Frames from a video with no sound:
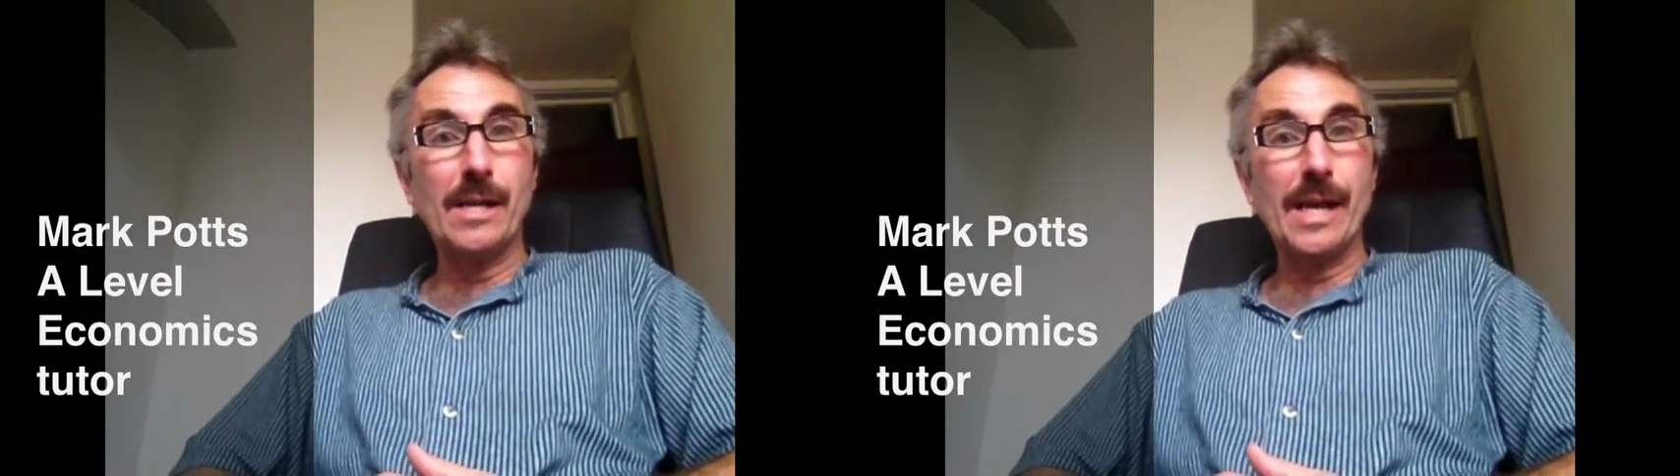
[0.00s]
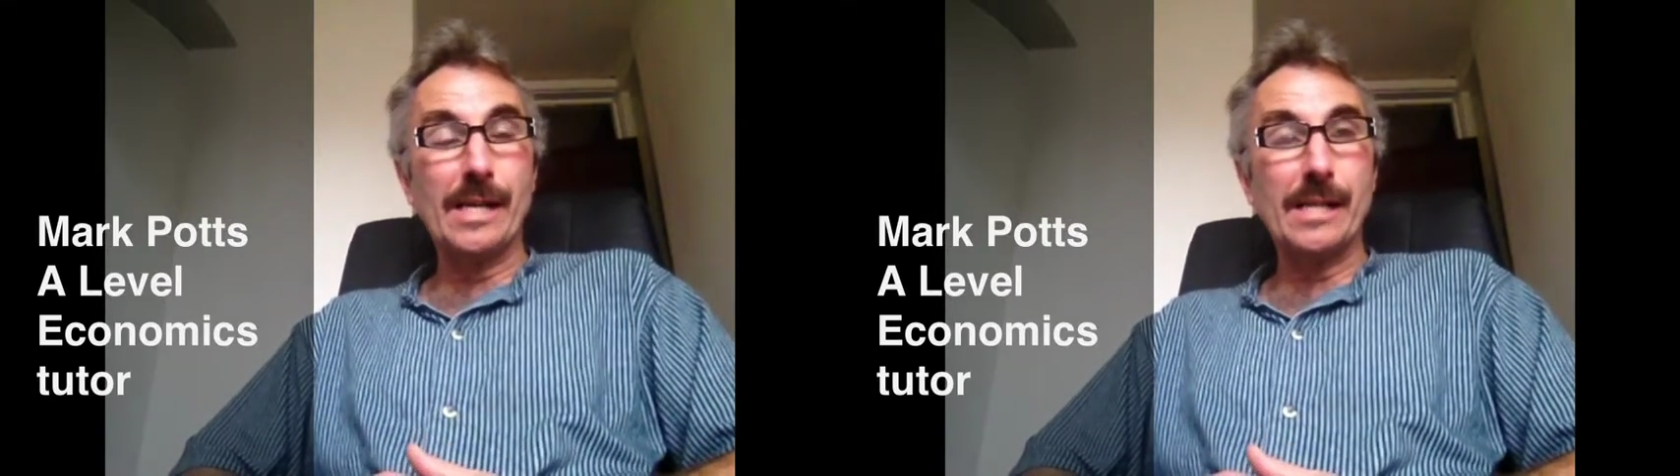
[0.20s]

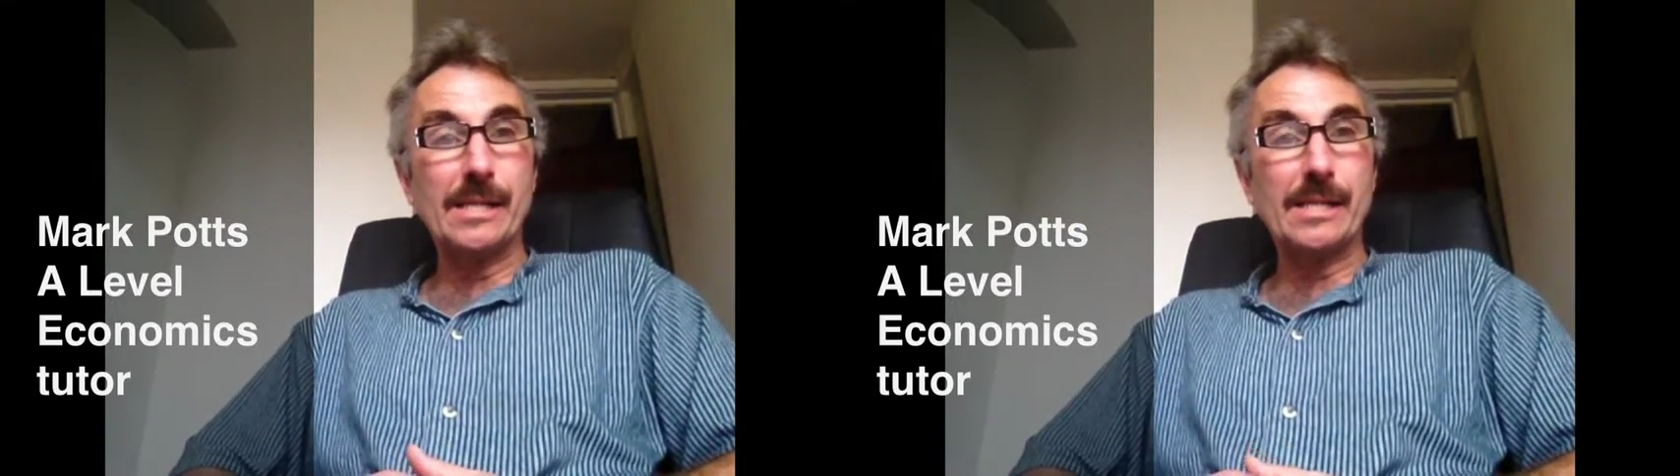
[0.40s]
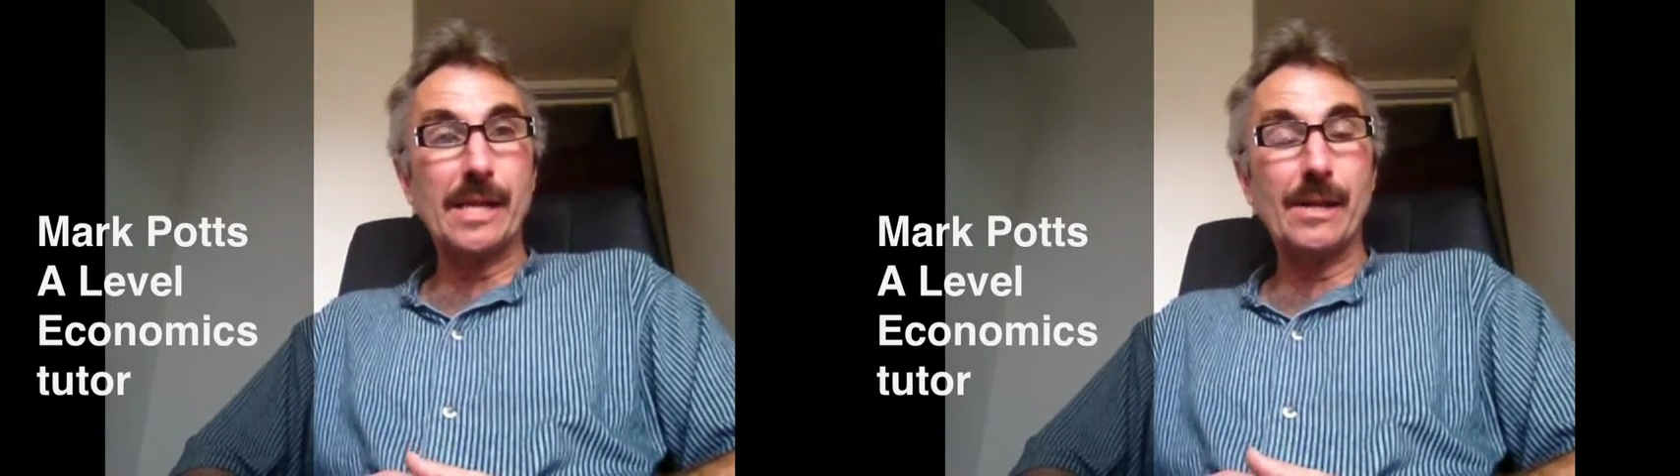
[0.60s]

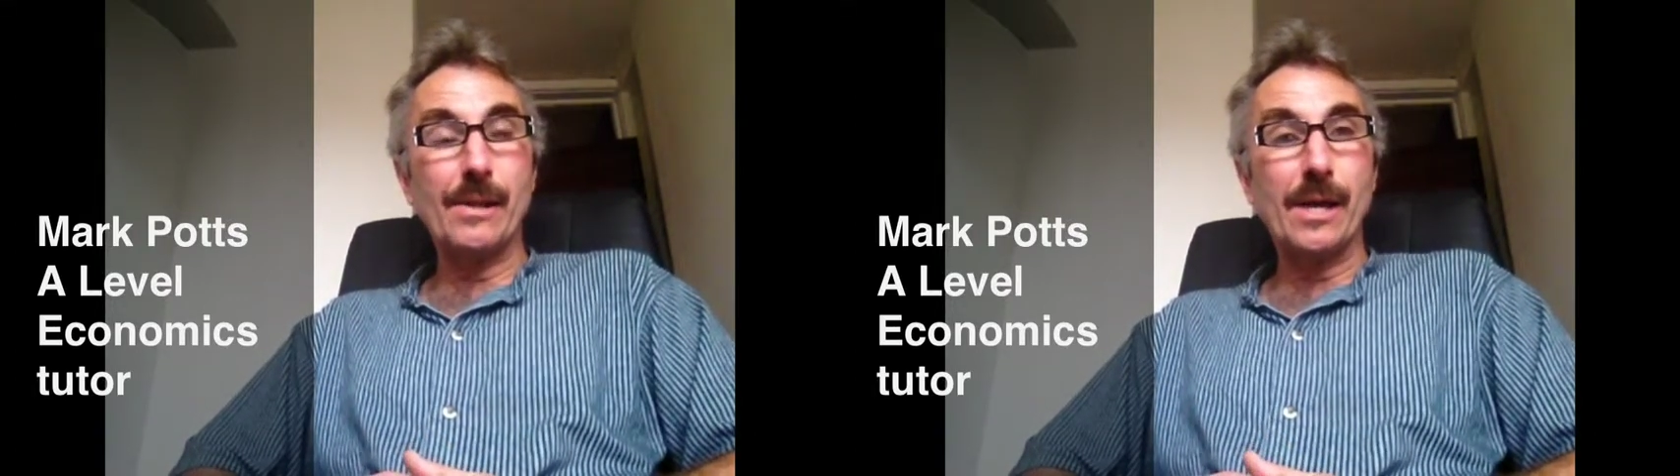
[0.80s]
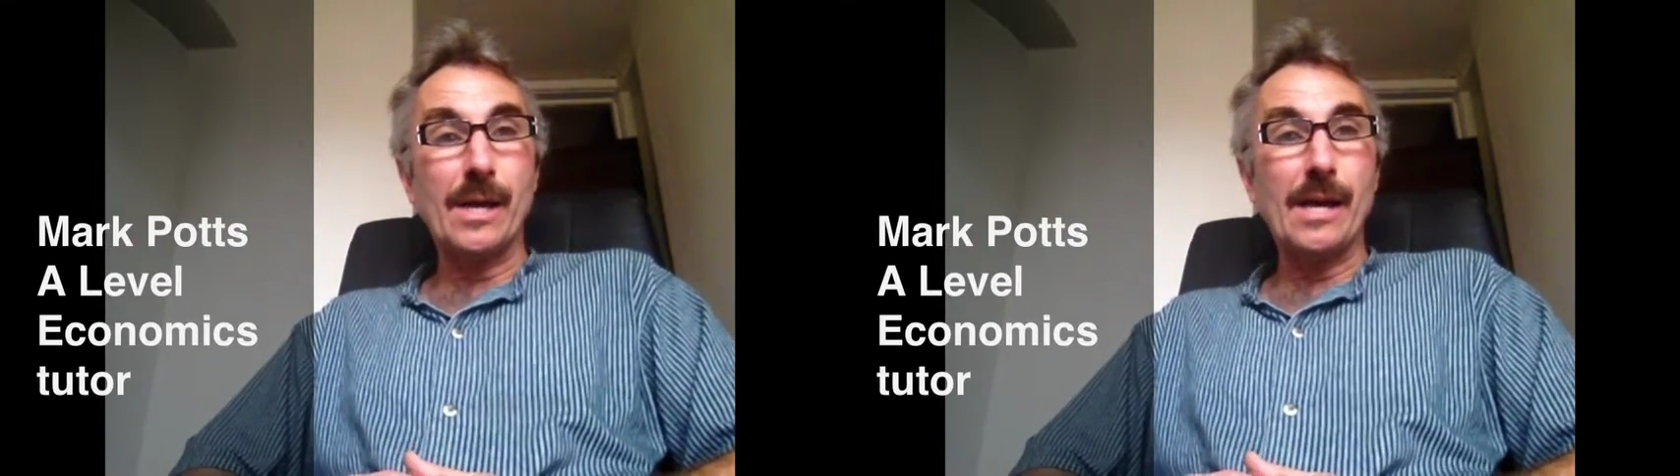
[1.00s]

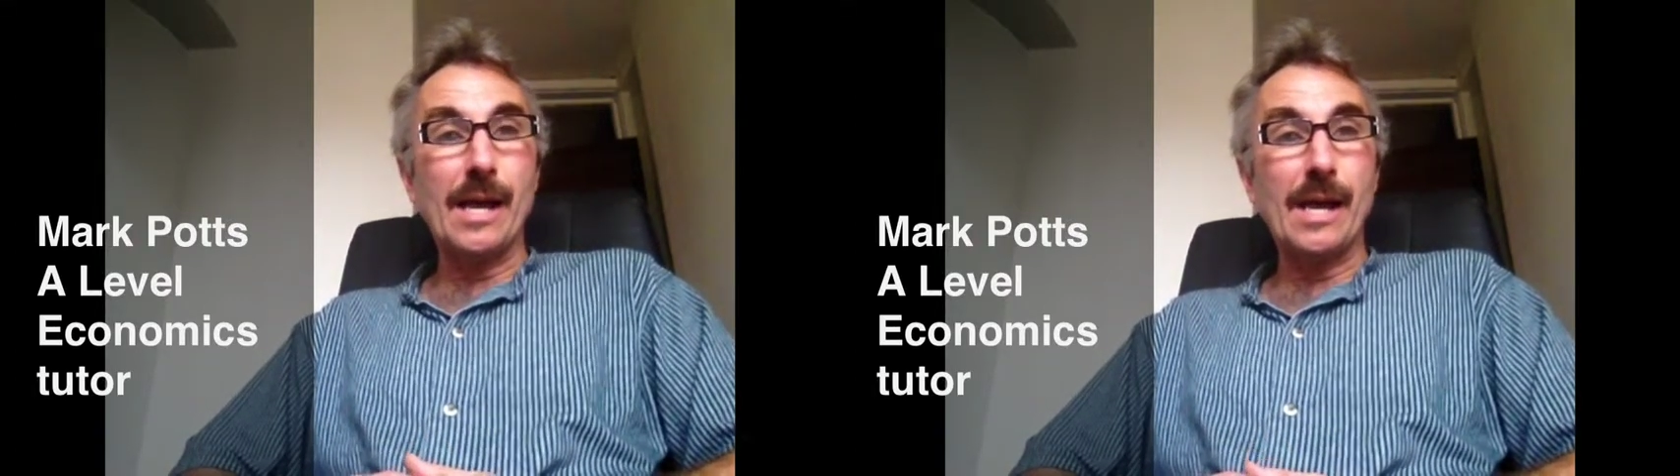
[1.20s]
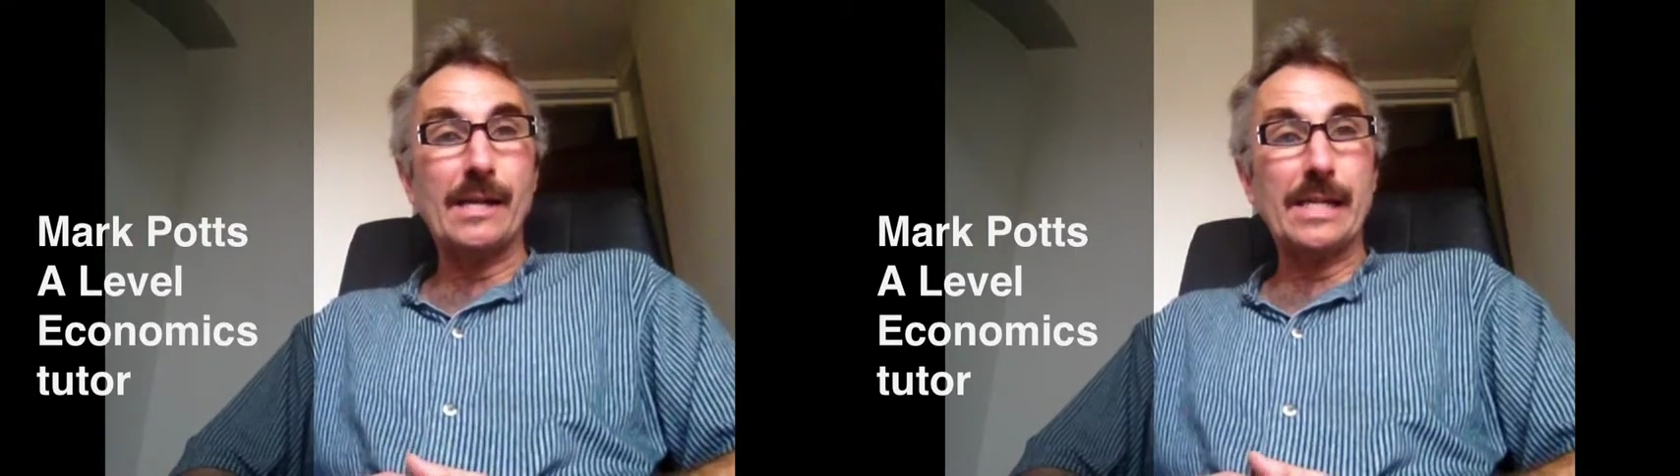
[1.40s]
Edexcel,
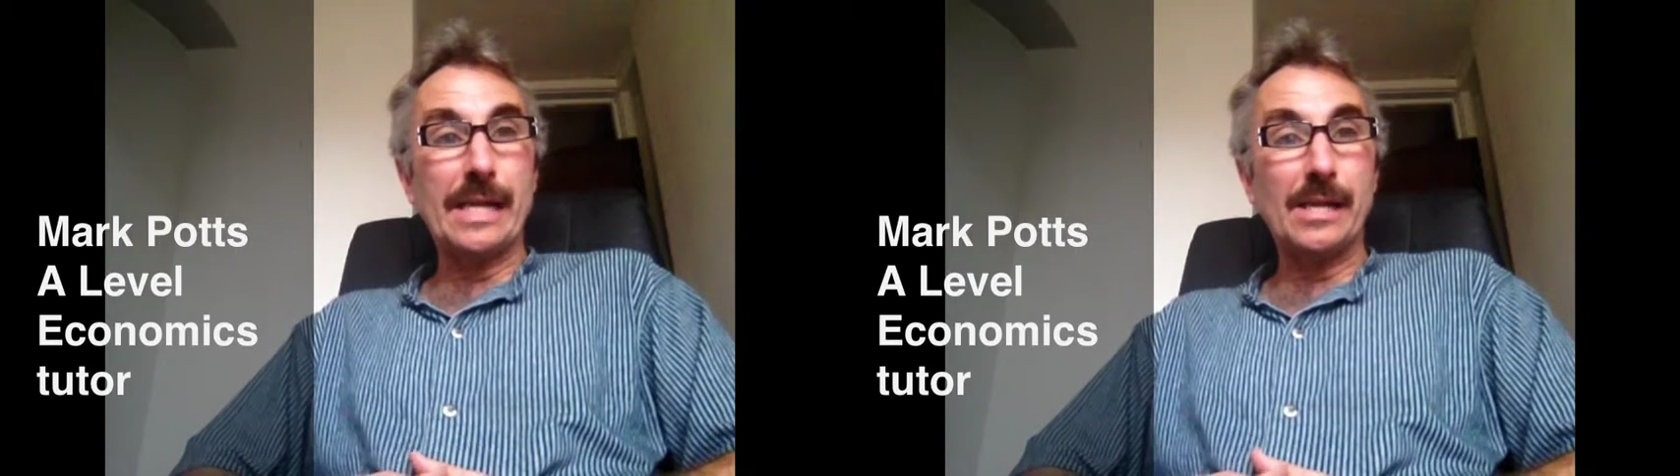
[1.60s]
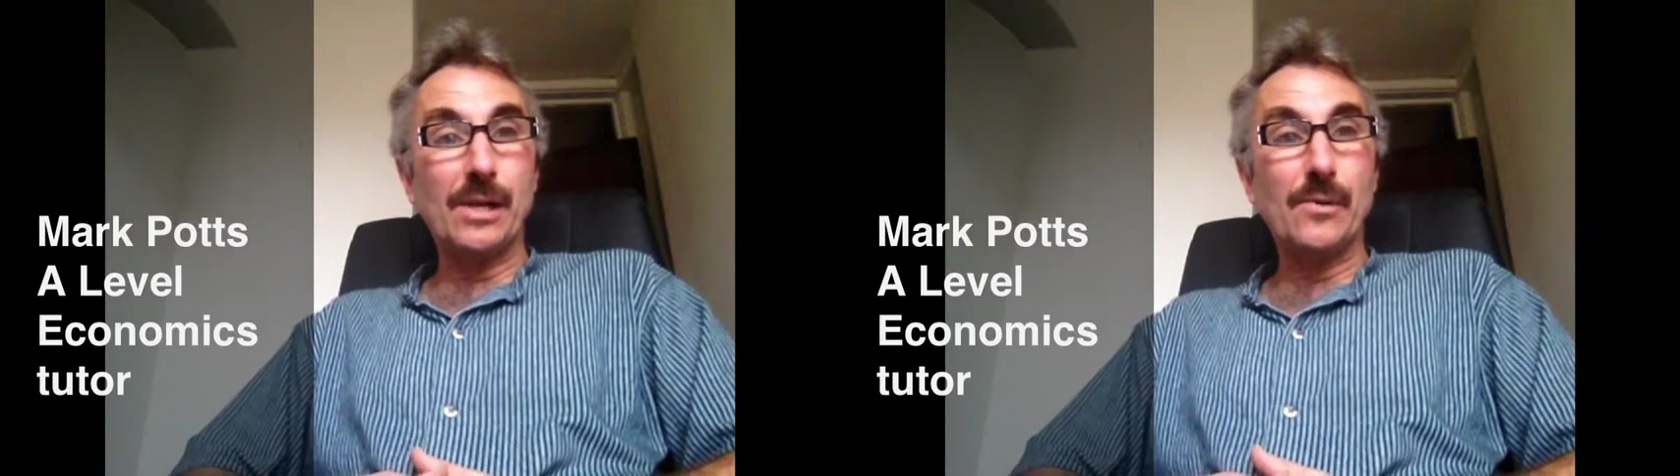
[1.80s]
and
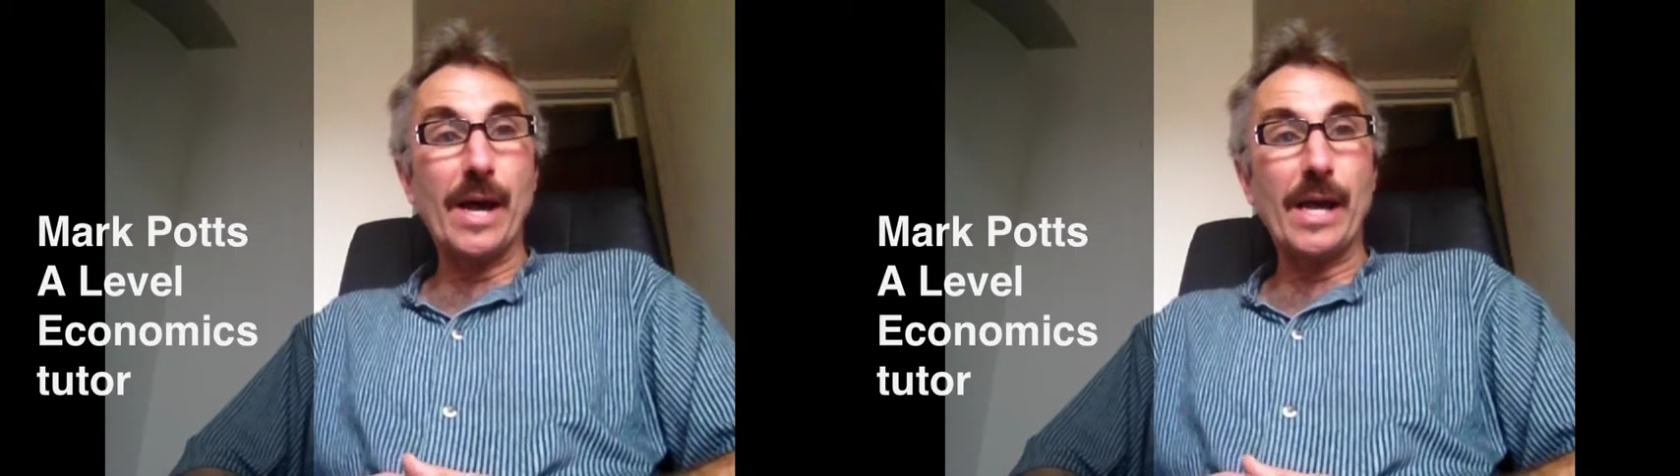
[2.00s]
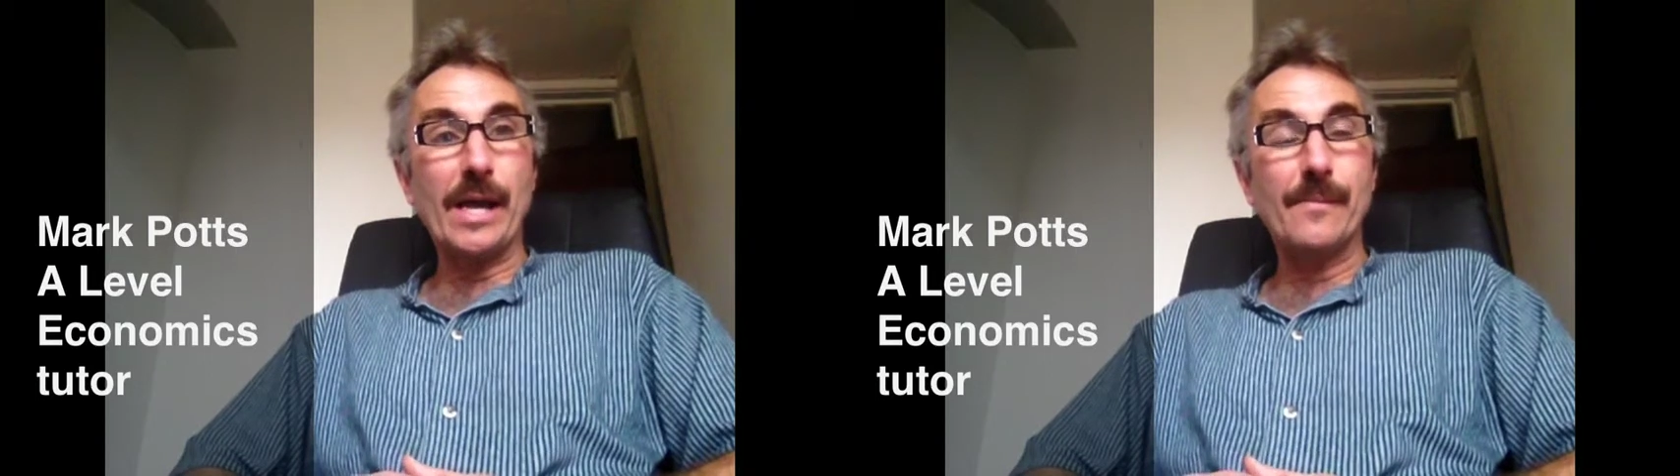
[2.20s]

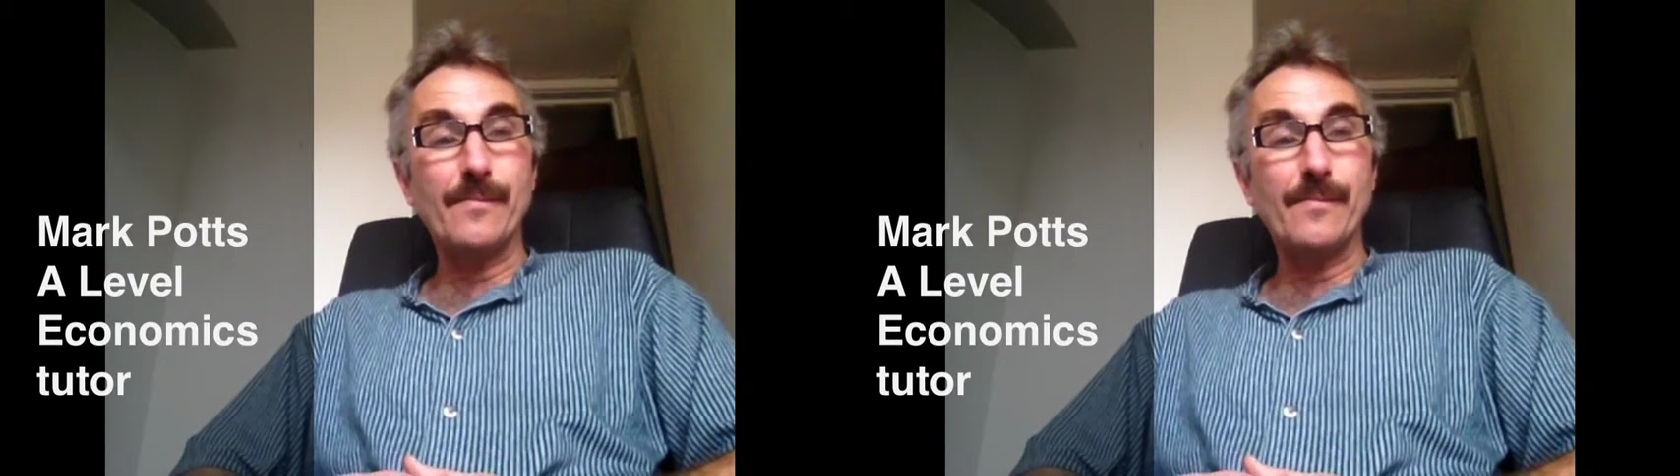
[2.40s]
AQA.